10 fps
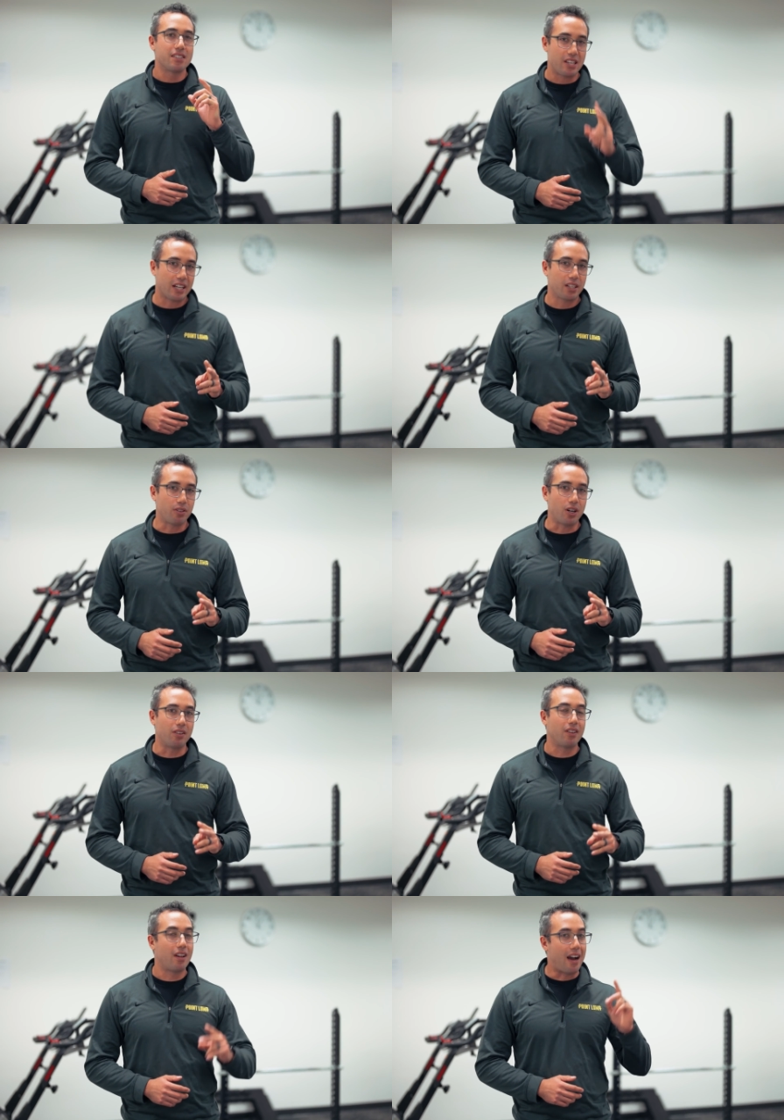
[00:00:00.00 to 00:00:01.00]
Second of
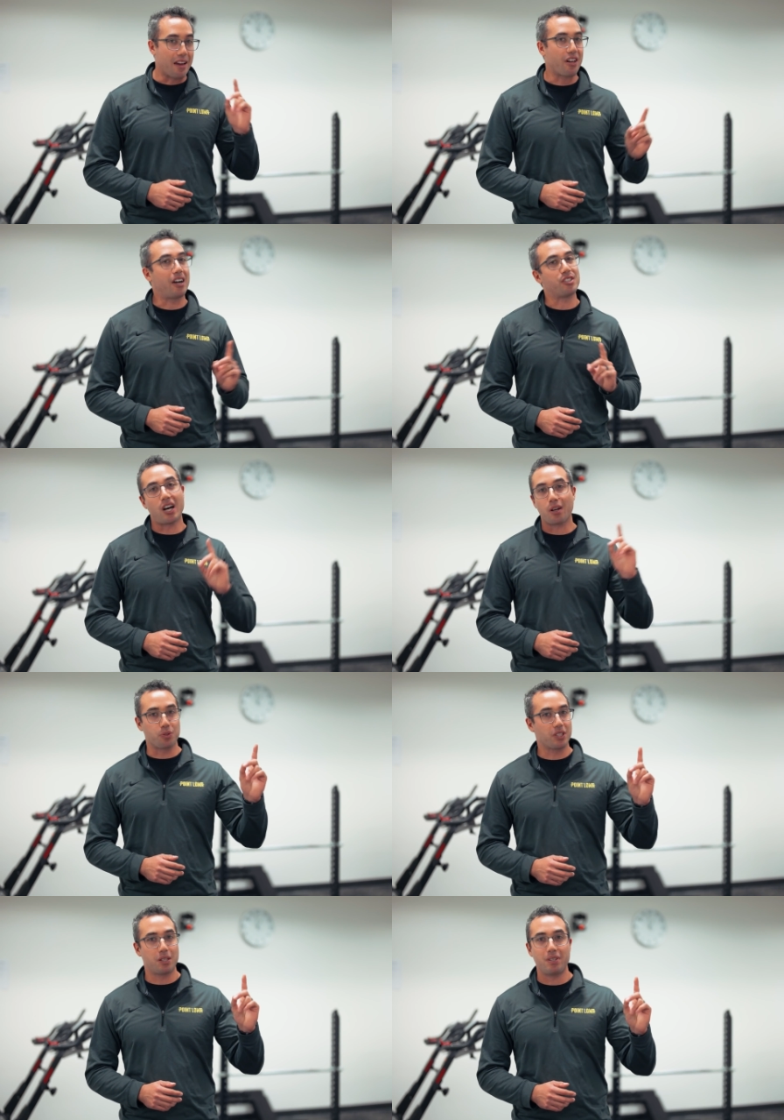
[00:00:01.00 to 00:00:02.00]
all, I thought
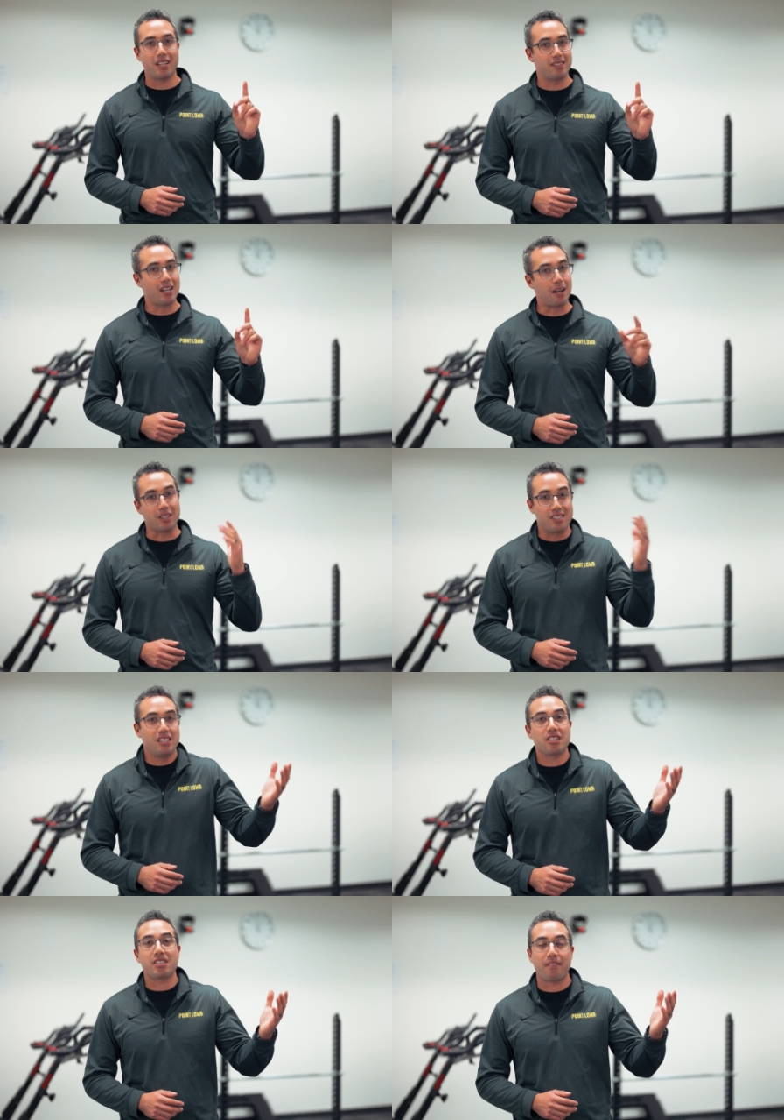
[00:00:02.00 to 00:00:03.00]
John was going to be at the top because
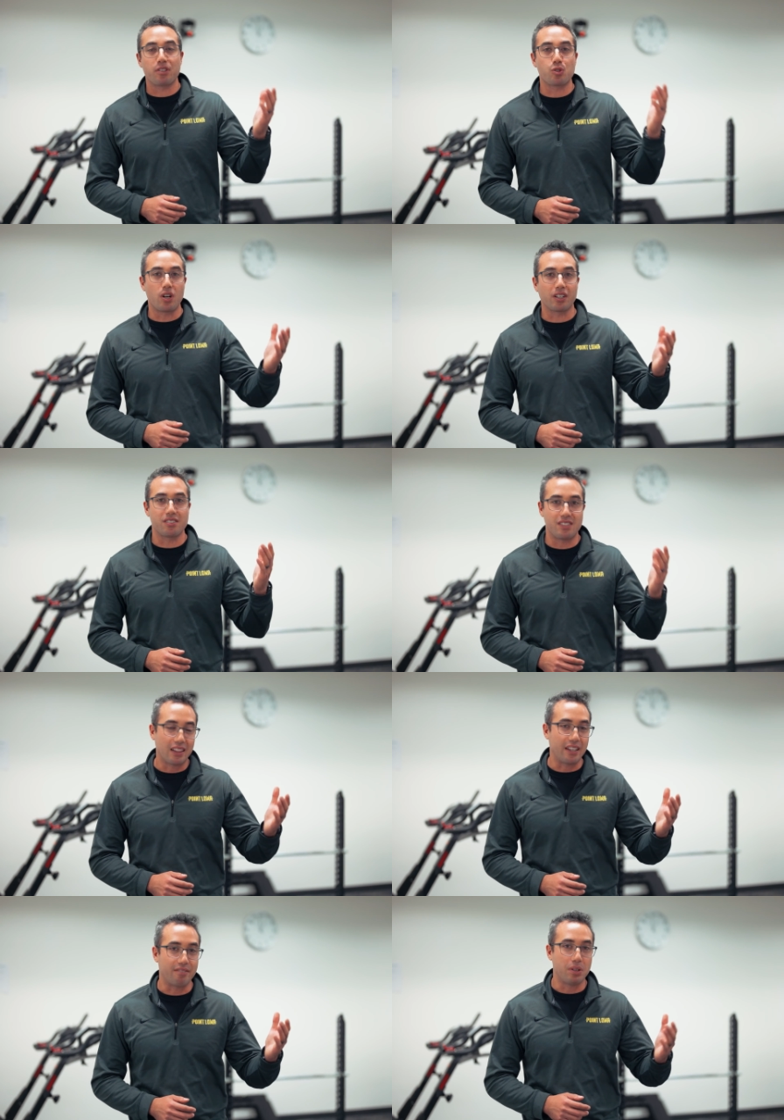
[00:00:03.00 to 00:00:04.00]
he does have the strongest
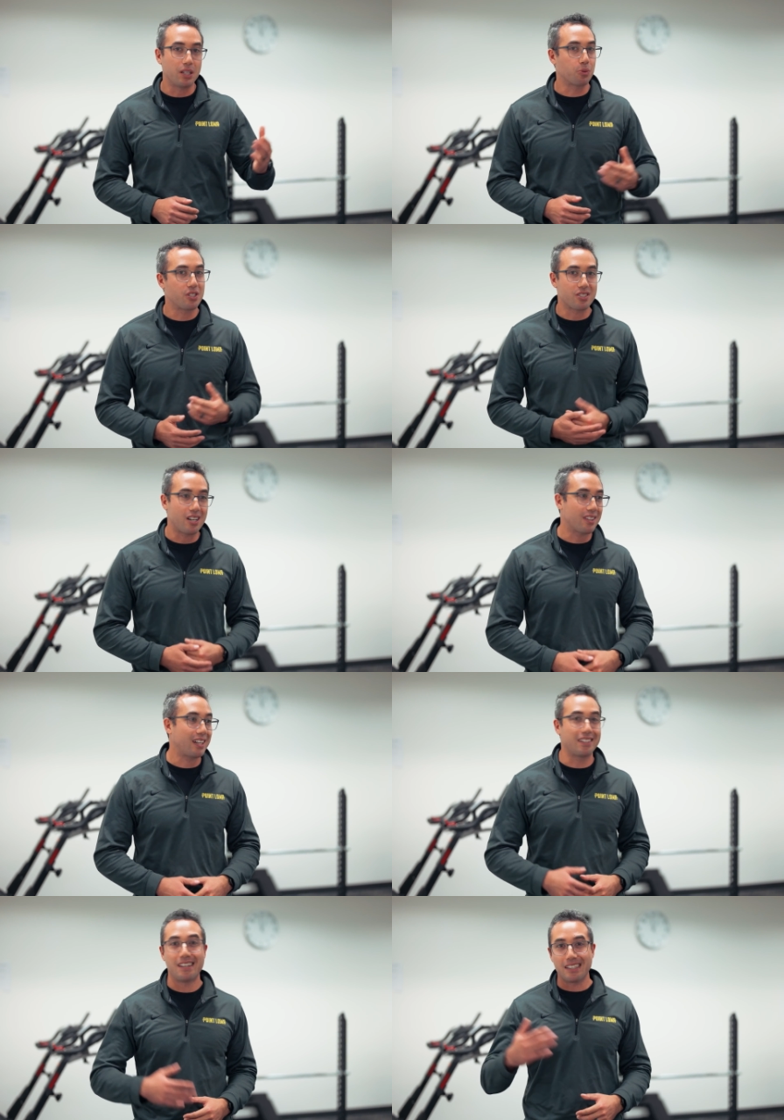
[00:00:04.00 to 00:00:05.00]
deadlift, but we saw
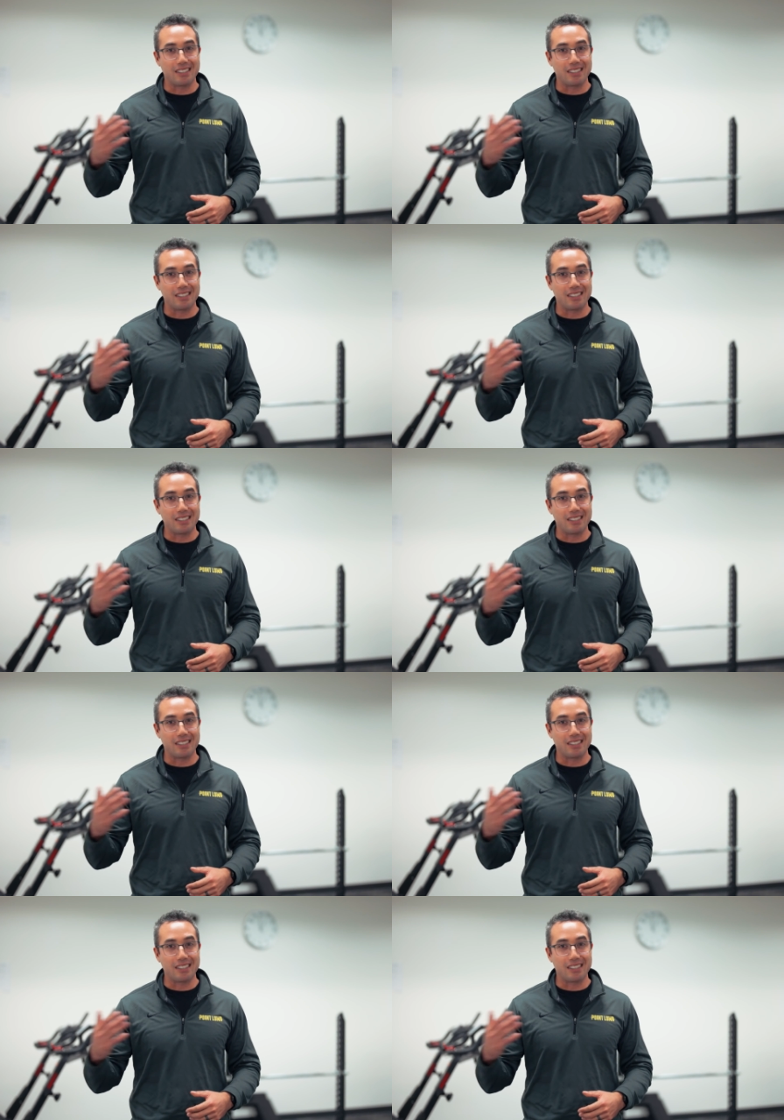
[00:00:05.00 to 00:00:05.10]
that